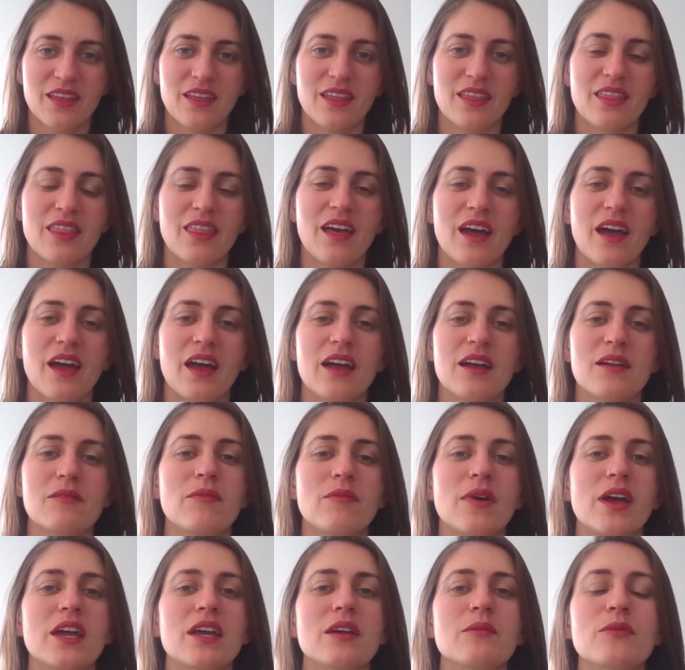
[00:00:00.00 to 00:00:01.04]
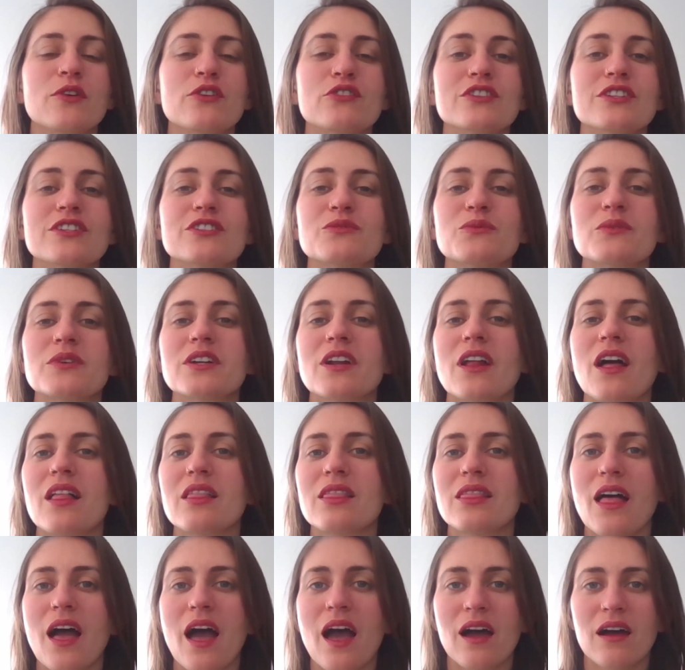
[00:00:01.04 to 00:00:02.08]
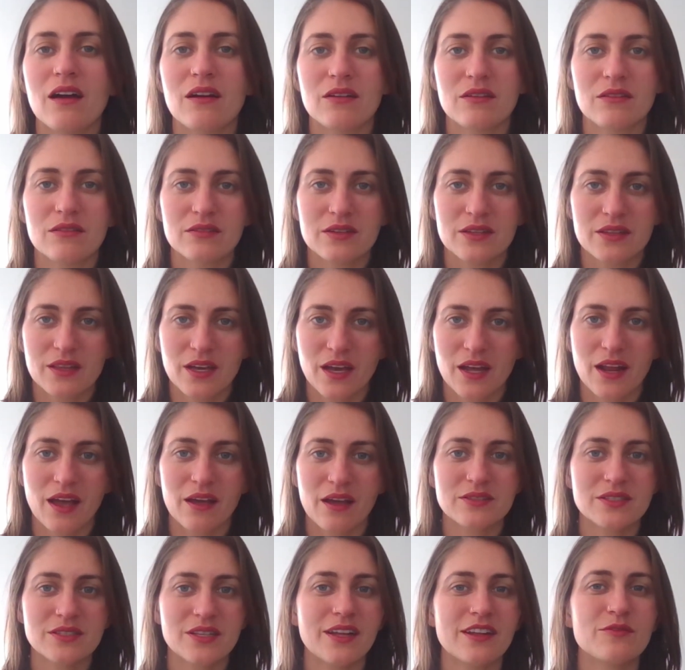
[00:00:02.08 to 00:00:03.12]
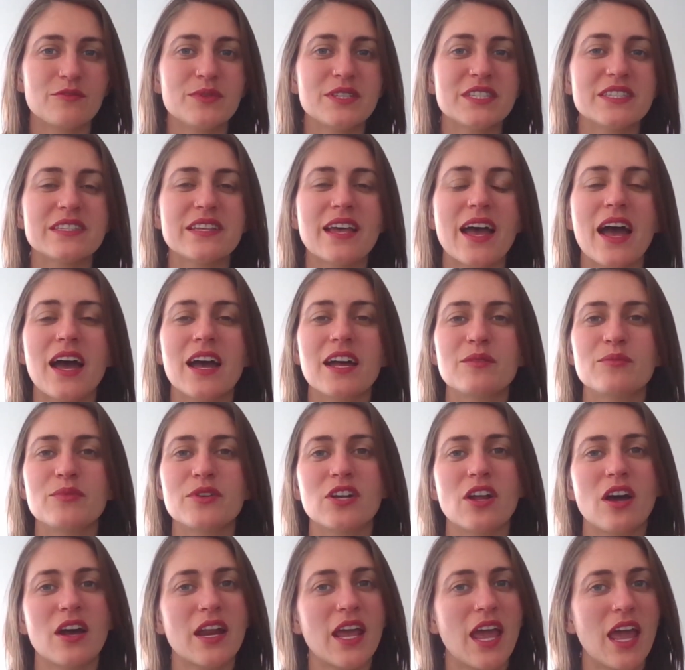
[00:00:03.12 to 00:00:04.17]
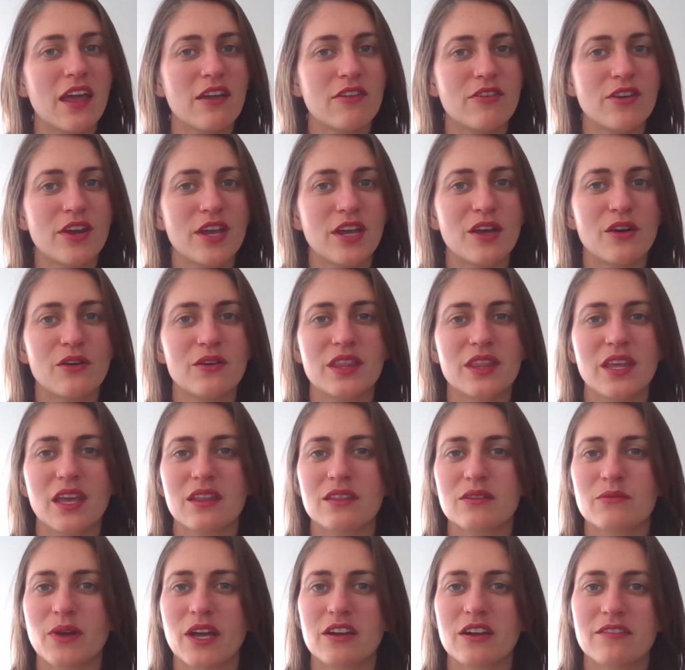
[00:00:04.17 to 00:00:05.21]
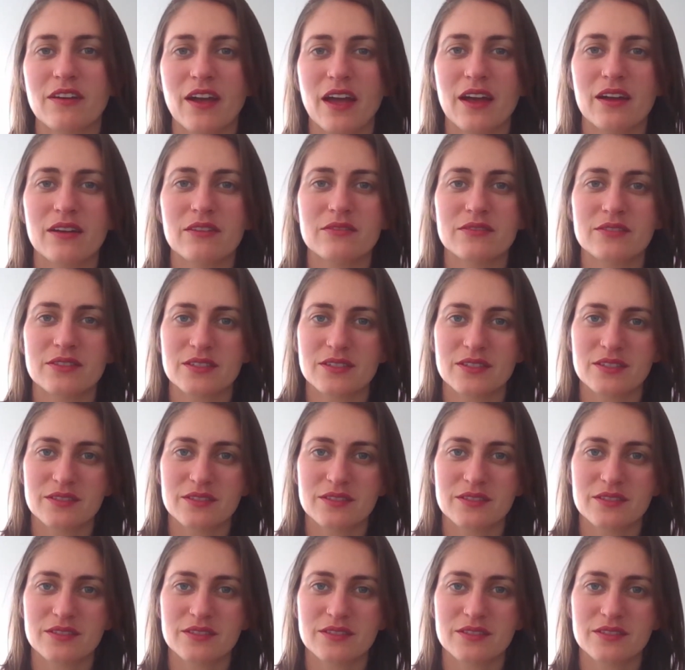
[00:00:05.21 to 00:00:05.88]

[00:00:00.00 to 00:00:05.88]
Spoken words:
that my emotions weren't allowed, that I was allowed to be sad but not angry, or the other way around,